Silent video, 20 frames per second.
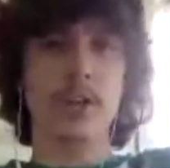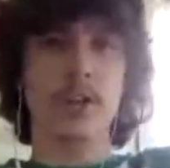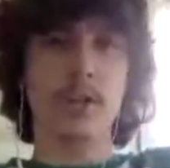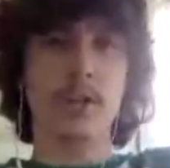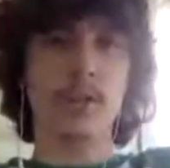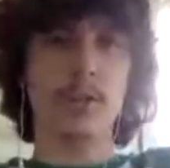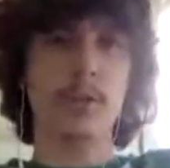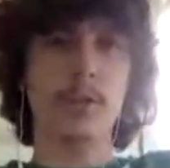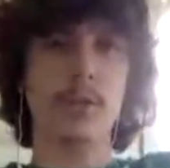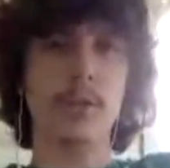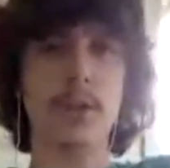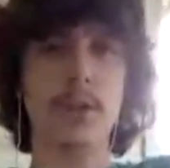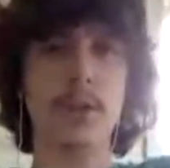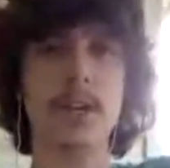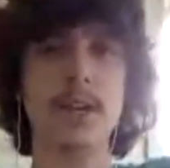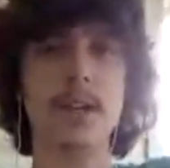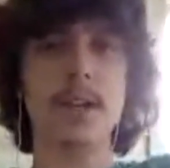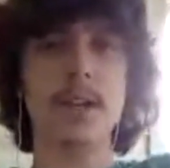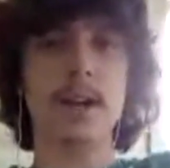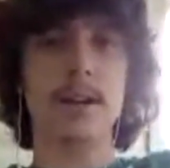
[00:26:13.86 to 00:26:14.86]
the
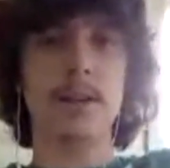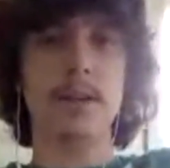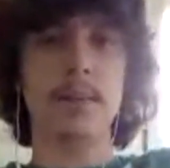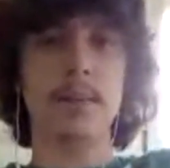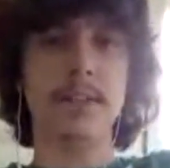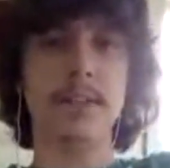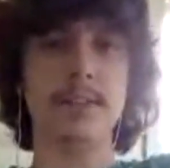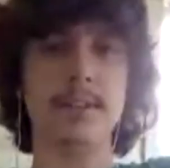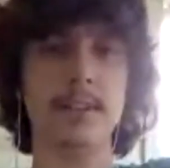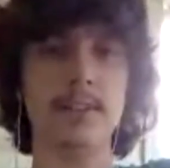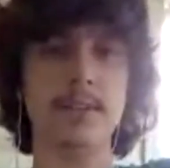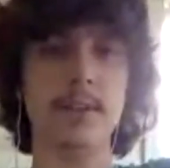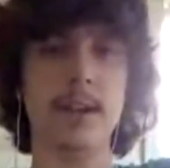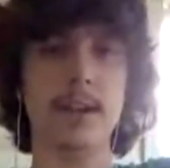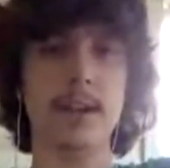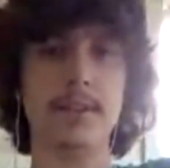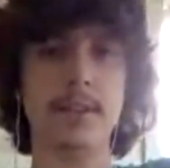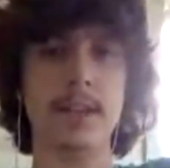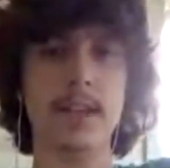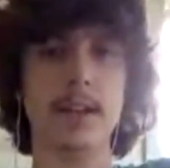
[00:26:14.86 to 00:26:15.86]
3 elements
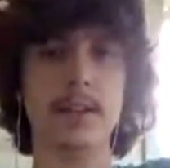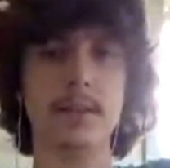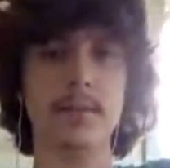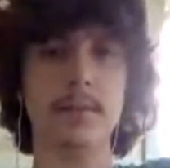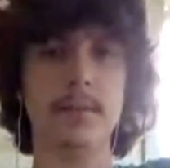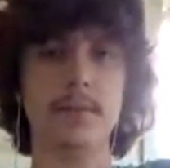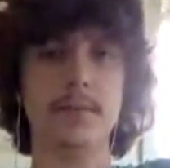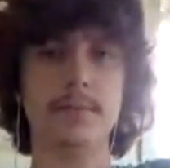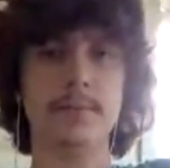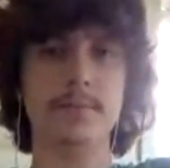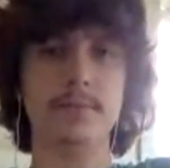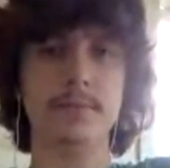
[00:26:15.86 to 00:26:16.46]
that you have to